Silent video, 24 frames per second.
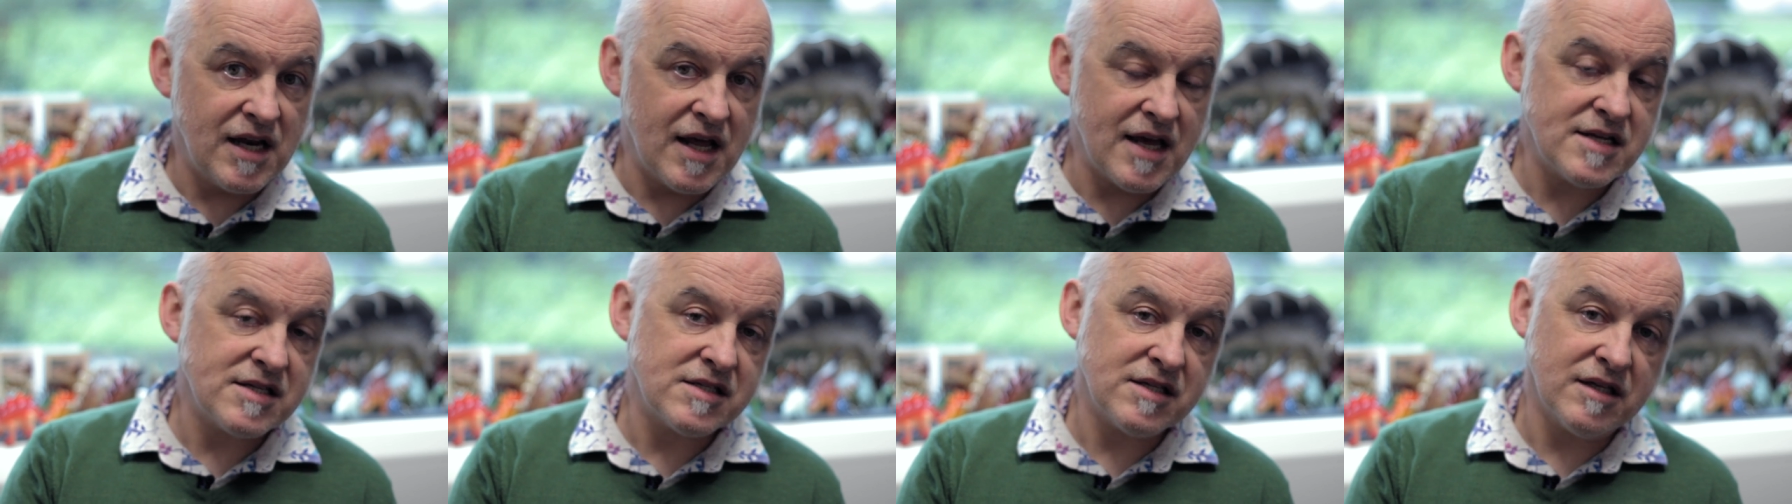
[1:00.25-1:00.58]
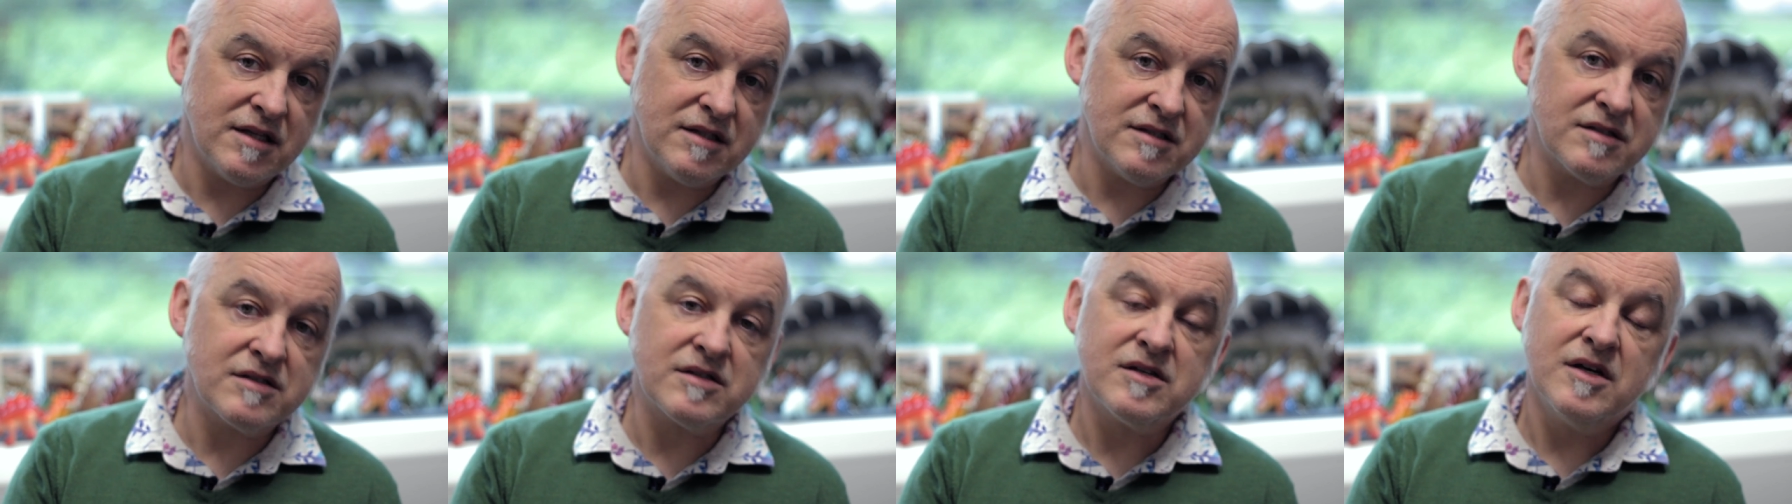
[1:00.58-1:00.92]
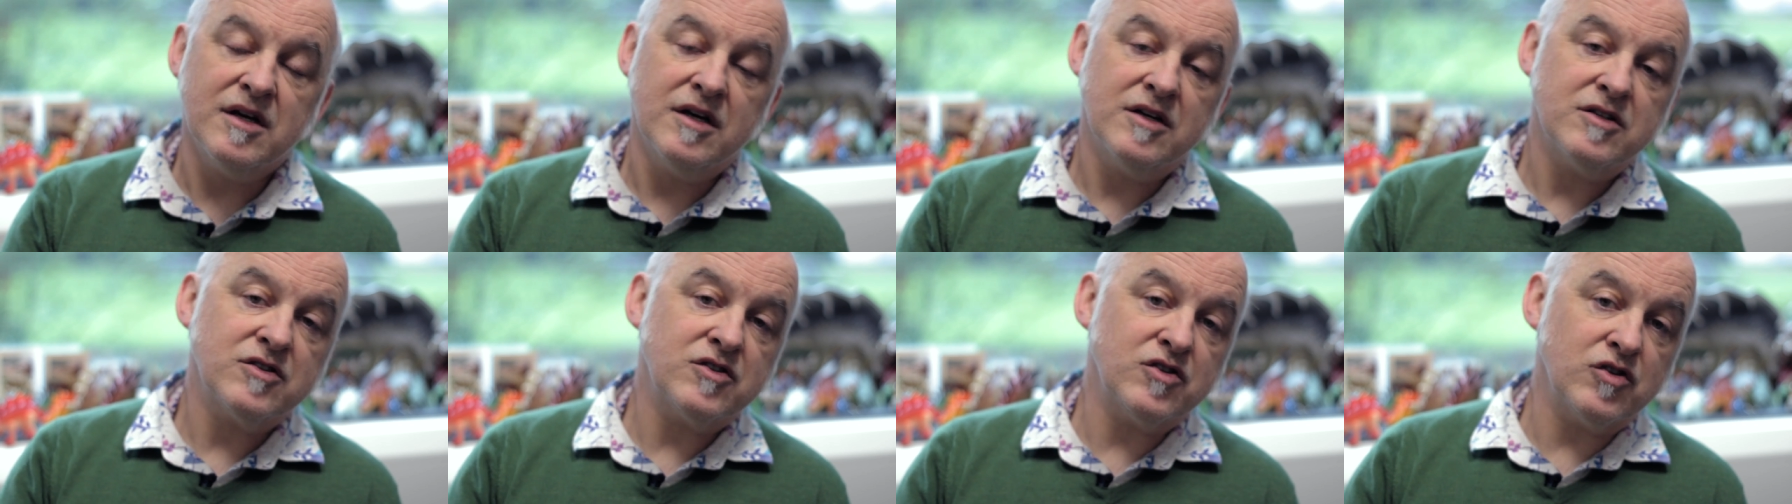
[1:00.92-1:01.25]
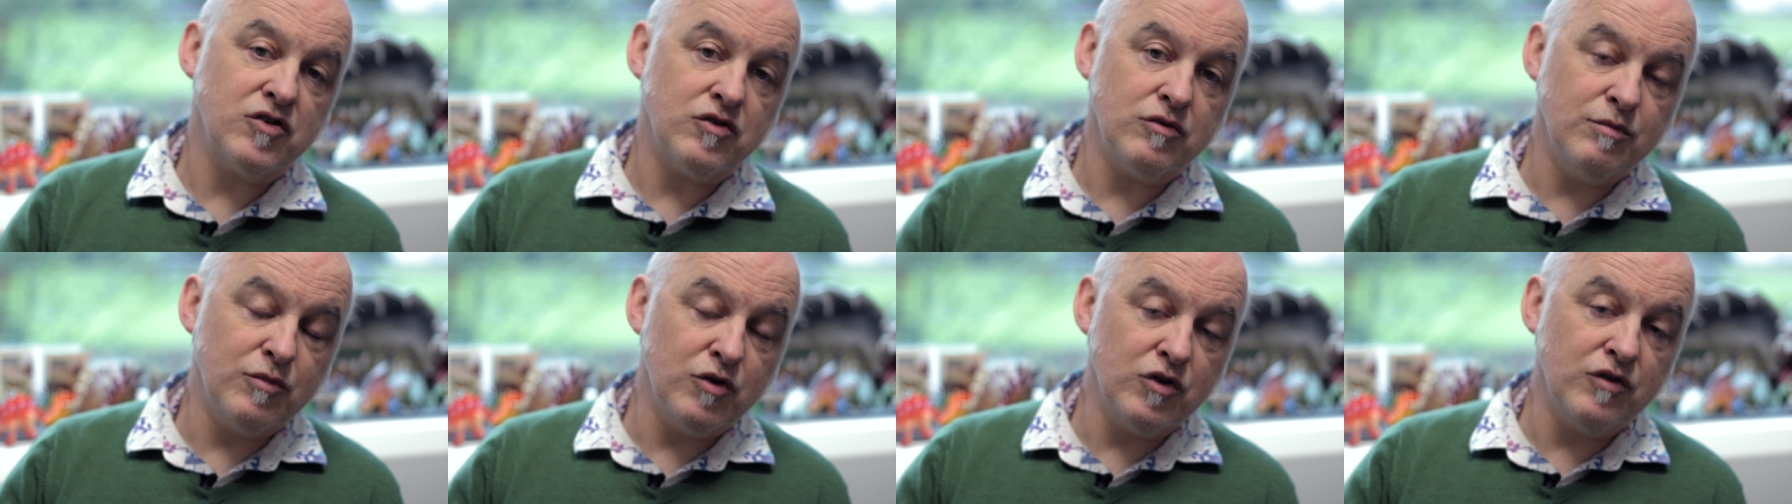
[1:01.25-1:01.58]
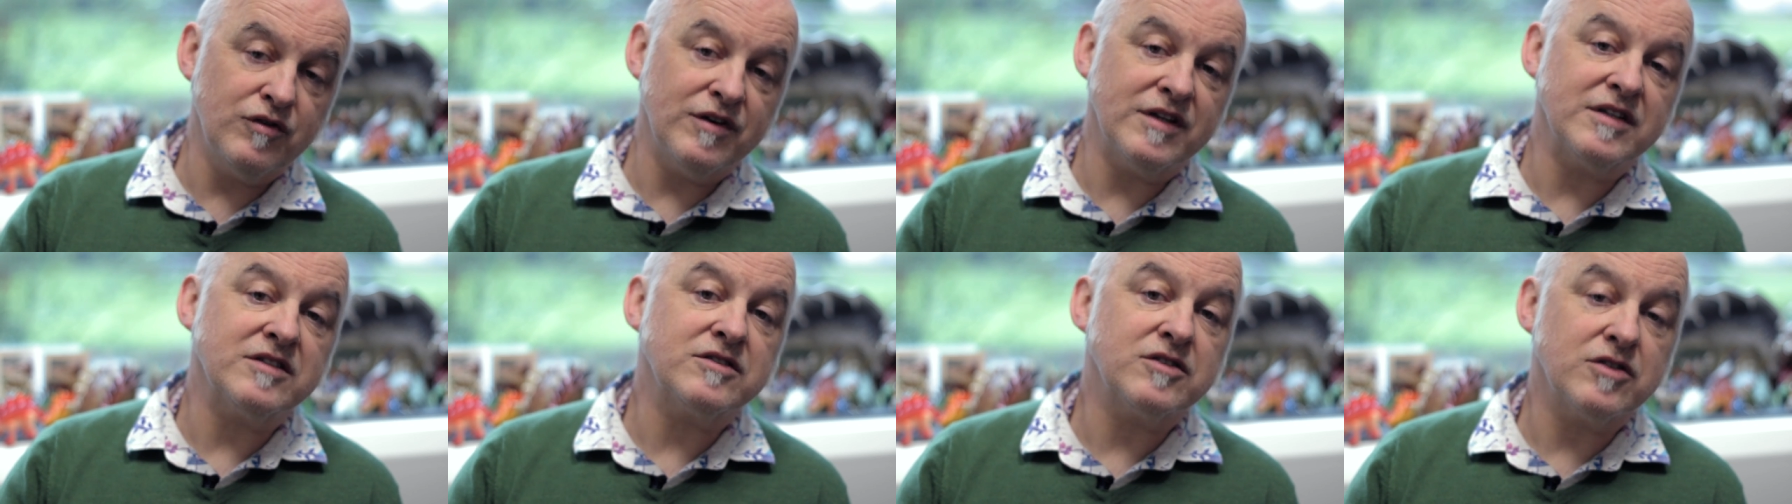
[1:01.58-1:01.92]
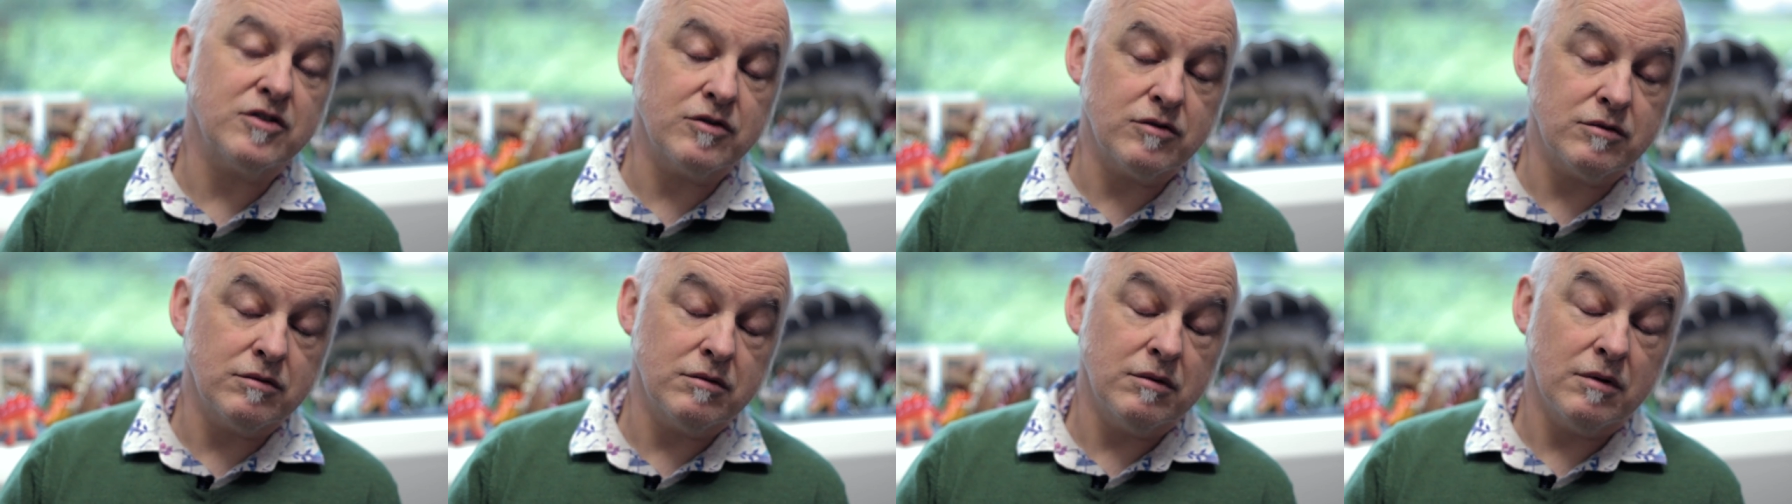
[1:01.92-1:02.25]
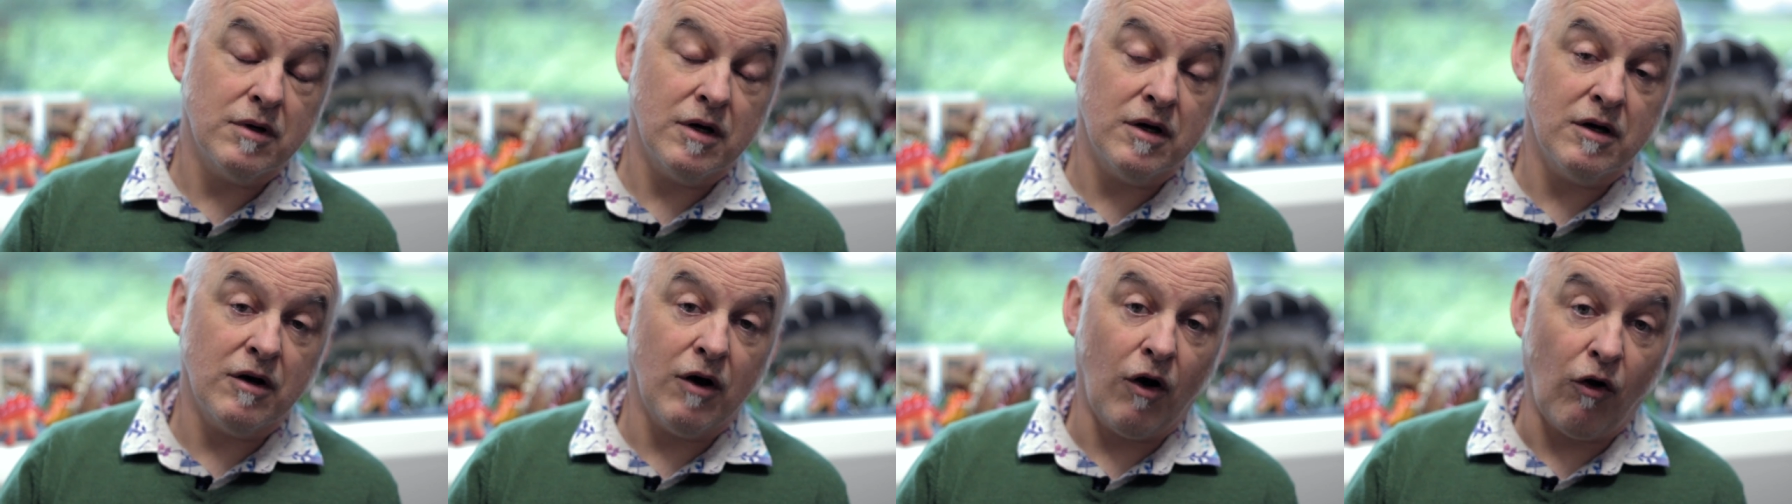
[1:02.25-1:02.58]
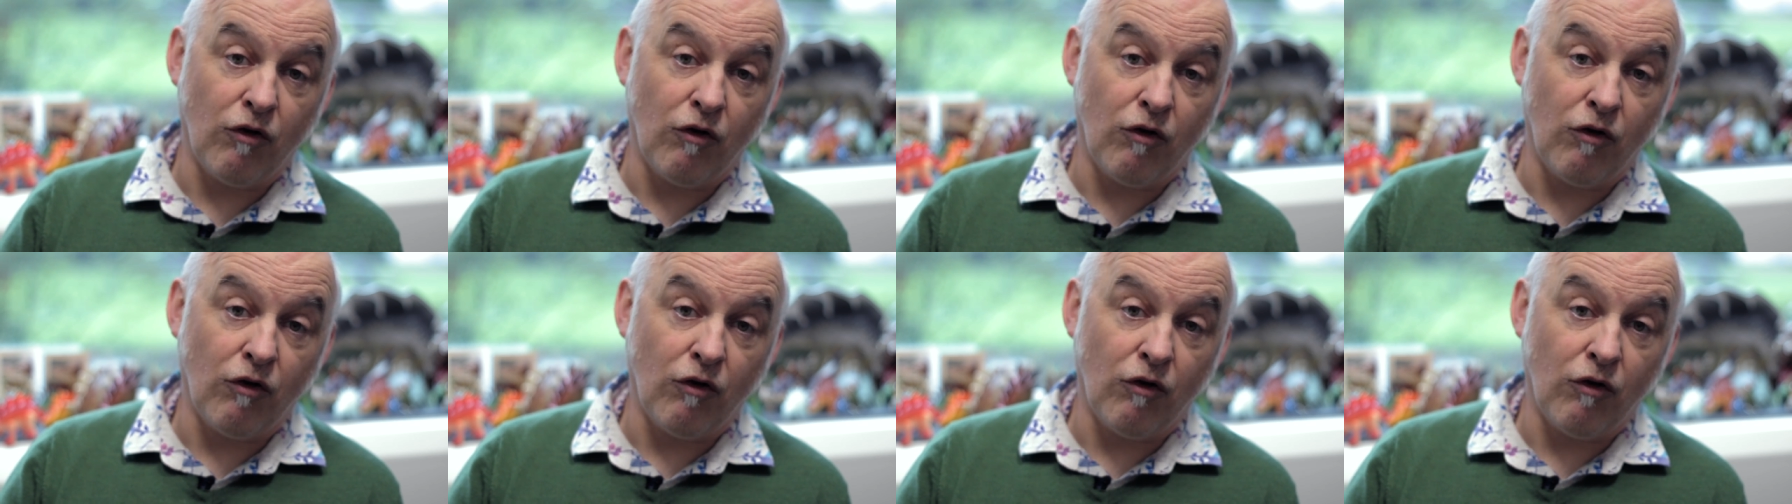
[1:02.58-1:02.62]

eighties to move into uh,